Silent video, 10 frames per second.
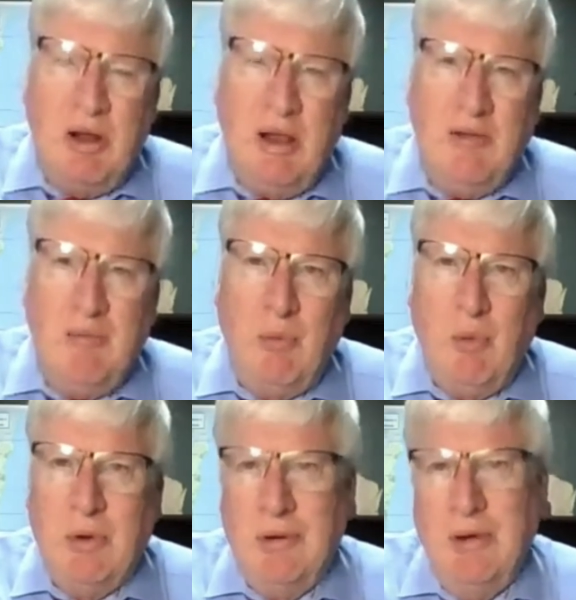to have
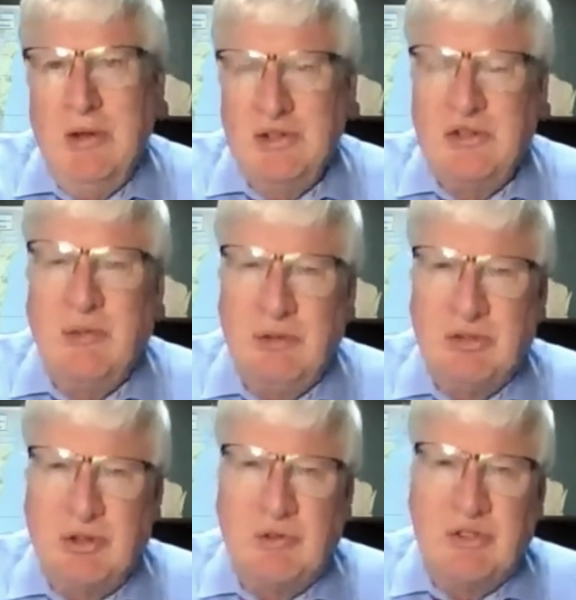more civil
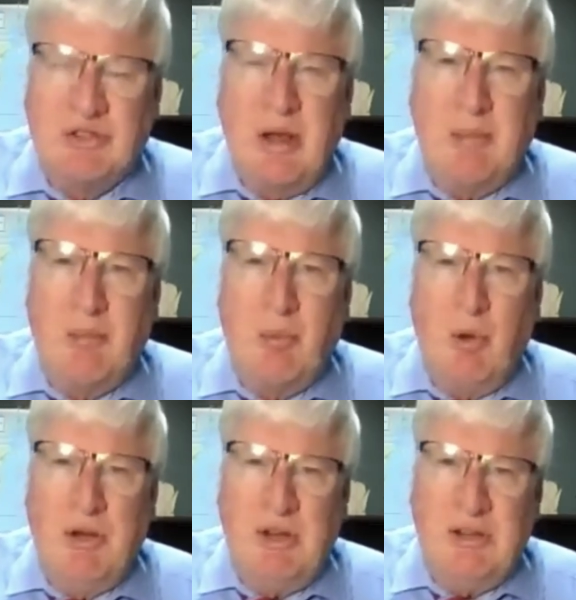service type
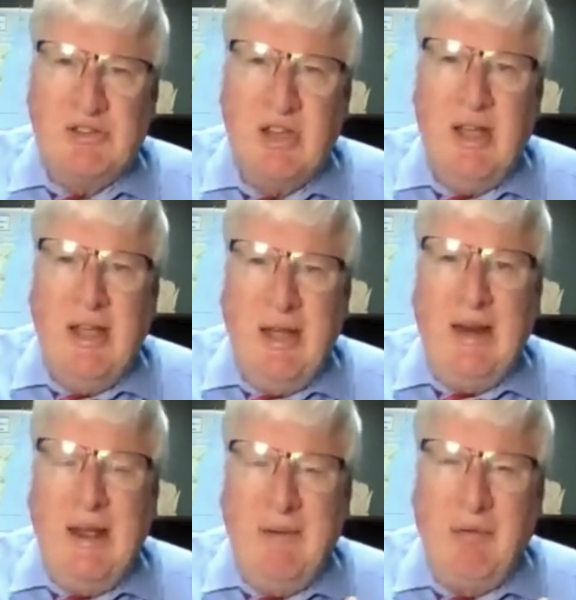appointees
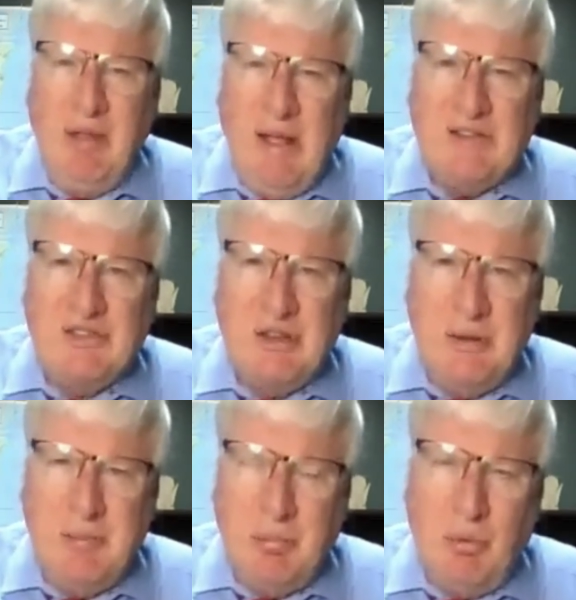and have less
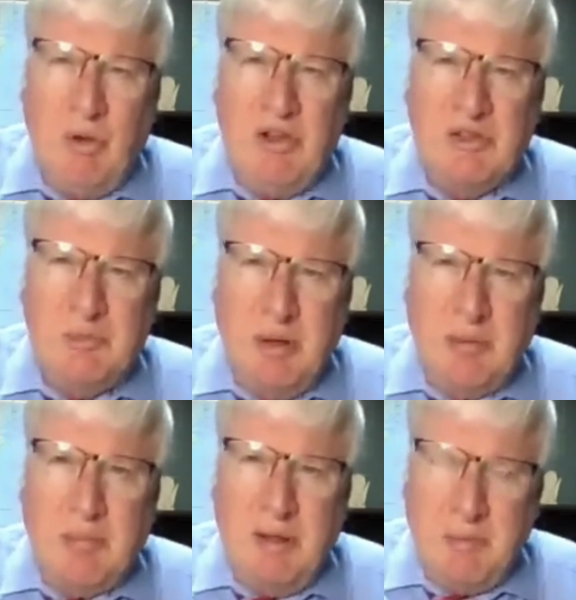employees
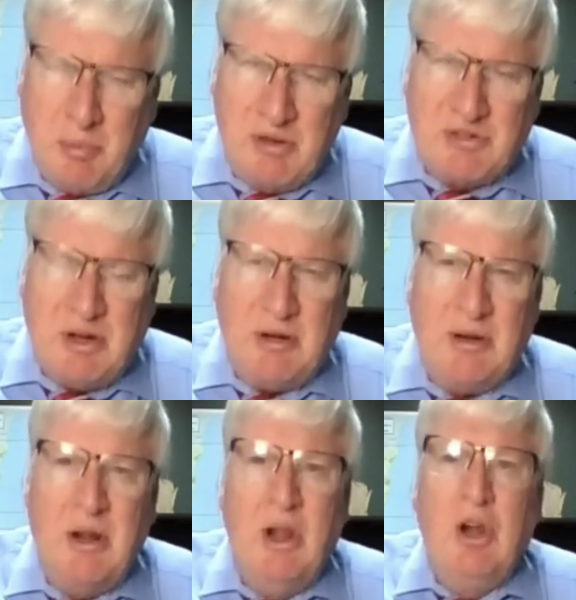picked by the president?
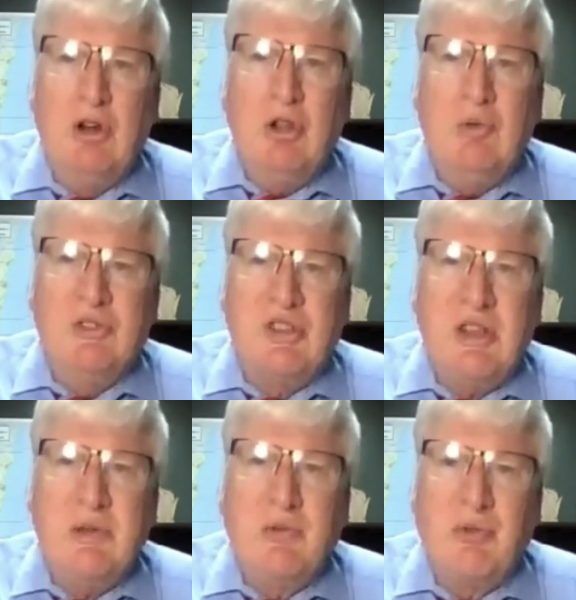Do you see
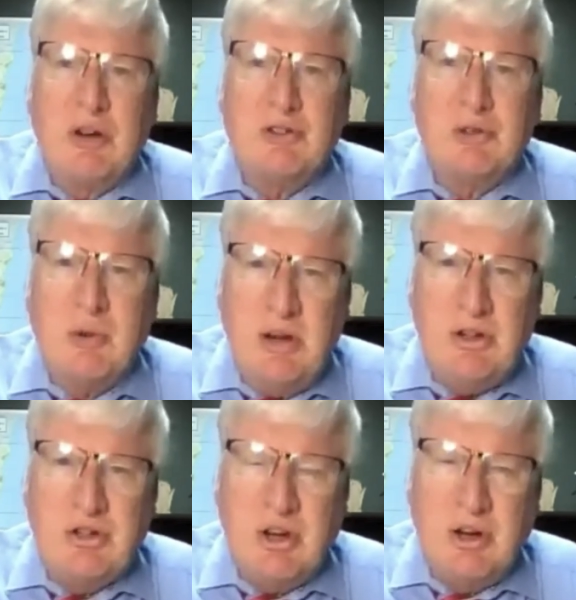the
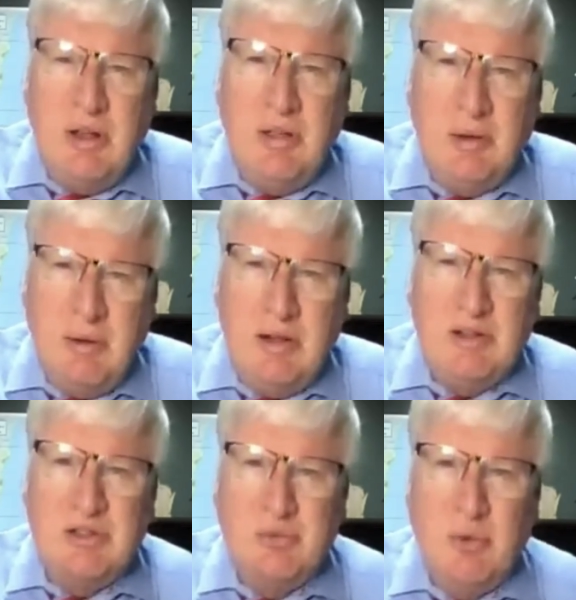frustration there
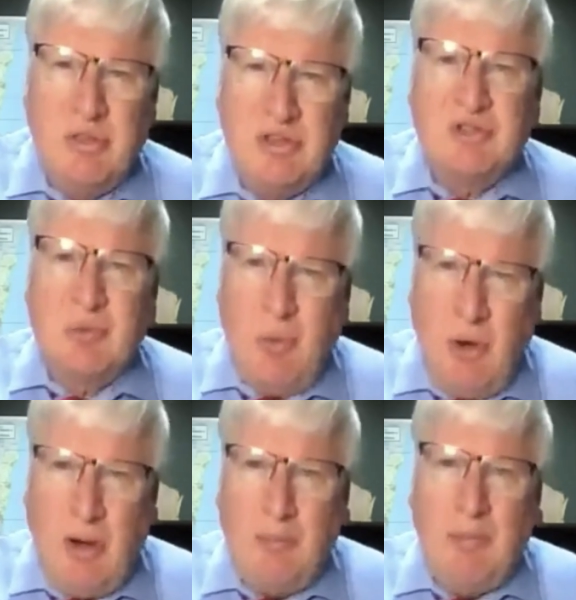is with the
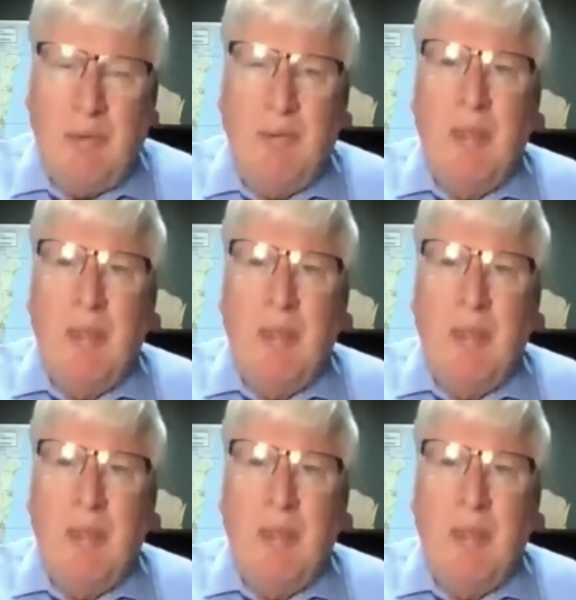swamp